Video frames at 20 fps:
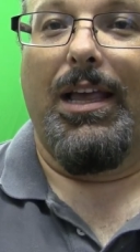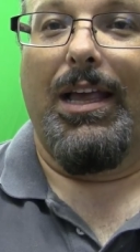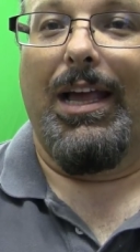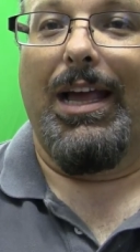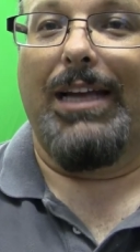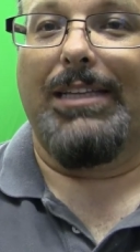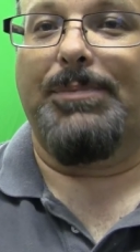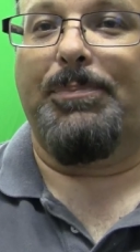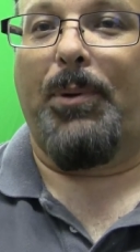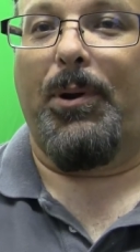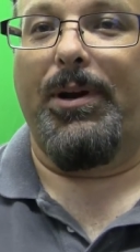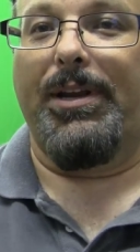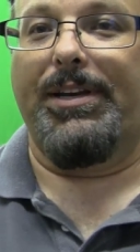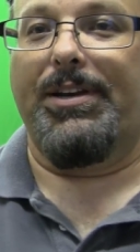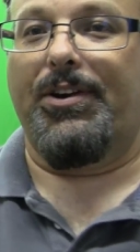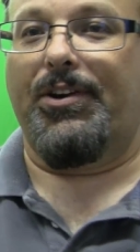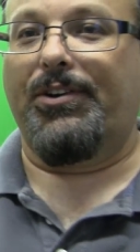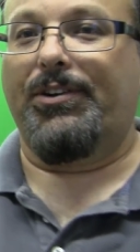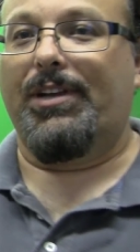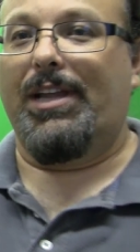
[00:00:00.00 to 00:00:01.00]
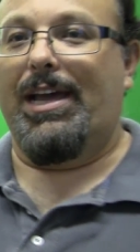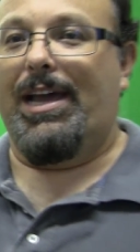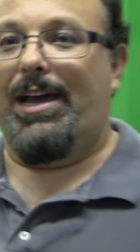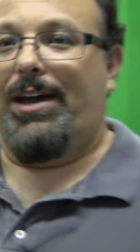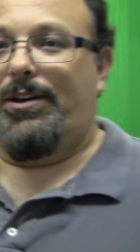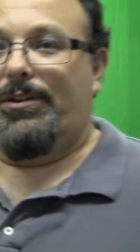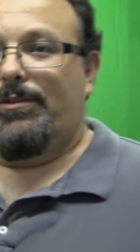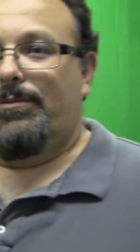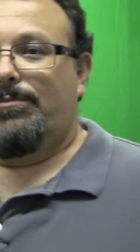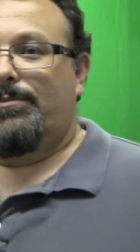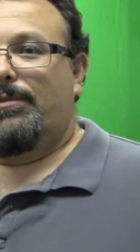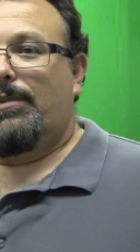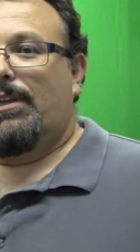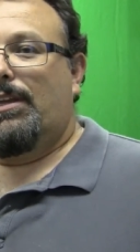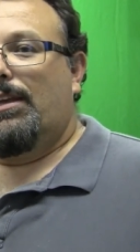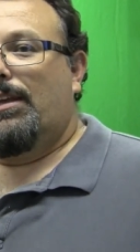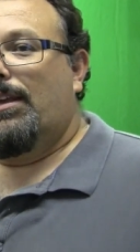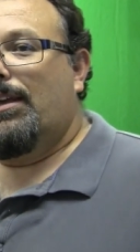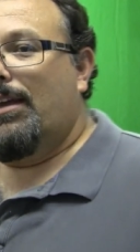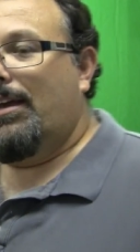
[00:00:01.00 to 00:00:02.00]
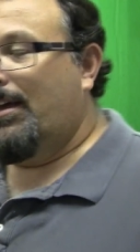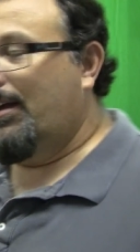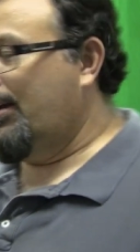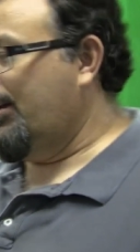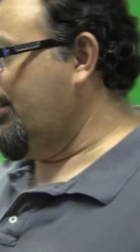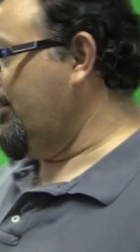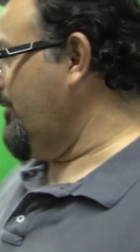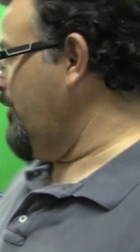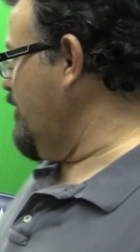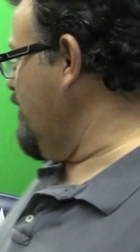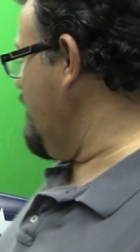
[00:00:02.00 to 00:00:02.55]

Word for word: That's pretty darn loud. Uh, you